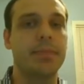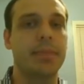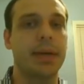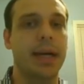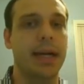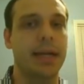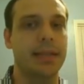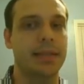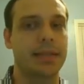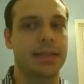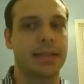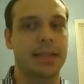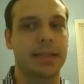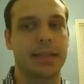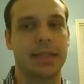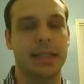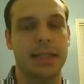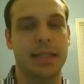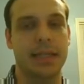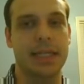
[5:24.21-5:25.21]
But I just
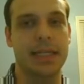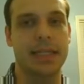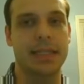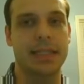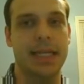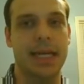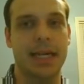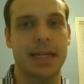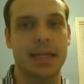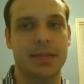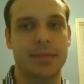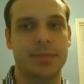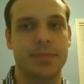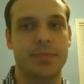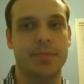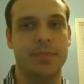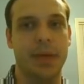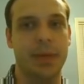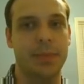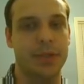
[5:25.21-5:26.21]
think his deck is,
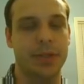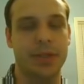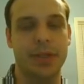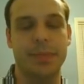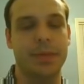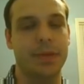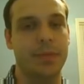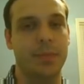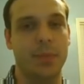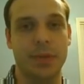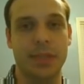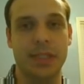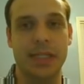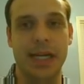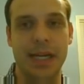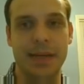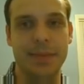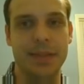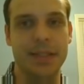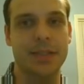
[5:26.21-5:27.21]
I'm sure he put more
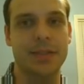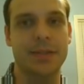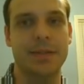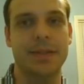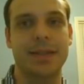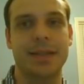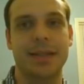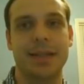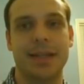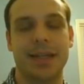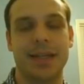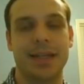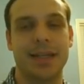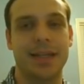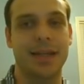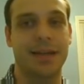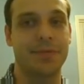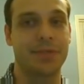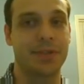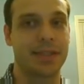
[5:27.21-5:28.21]
time into it, and
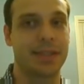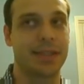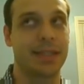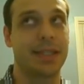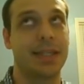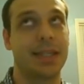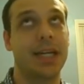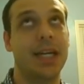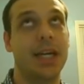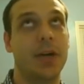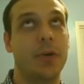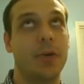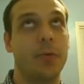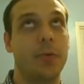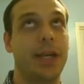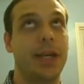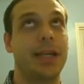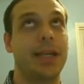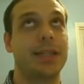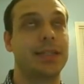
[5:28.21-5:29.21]
obviously
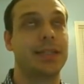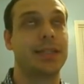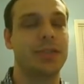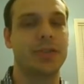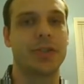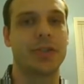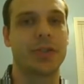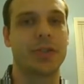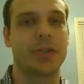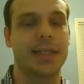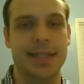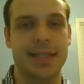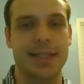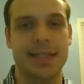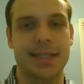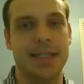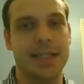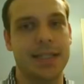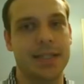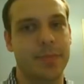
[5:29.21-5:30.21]
winning Seniors
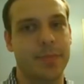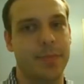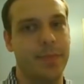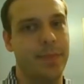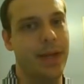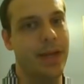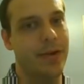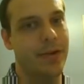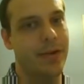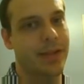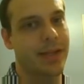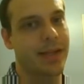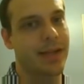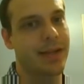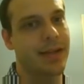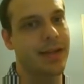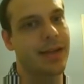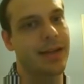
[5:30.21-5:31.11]
OCIC is better than